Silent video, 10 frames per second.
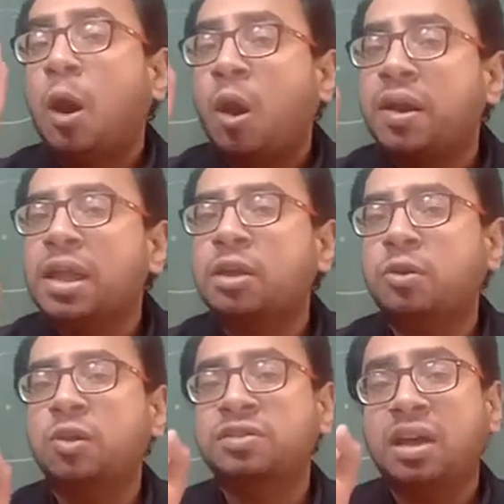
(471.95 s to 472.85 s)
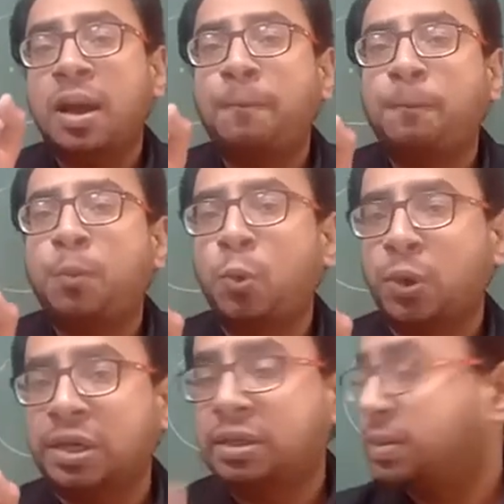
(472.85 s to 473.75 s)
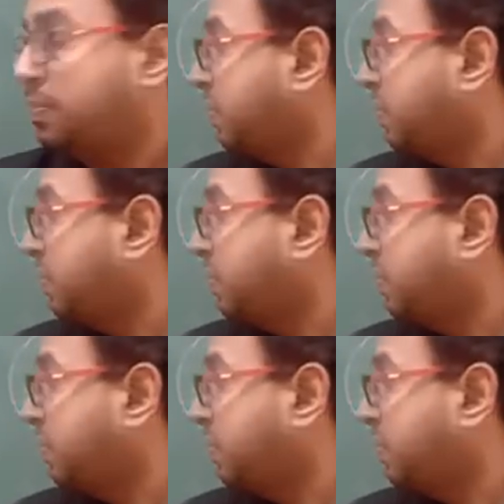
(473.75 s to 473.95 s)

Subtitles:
or across a point.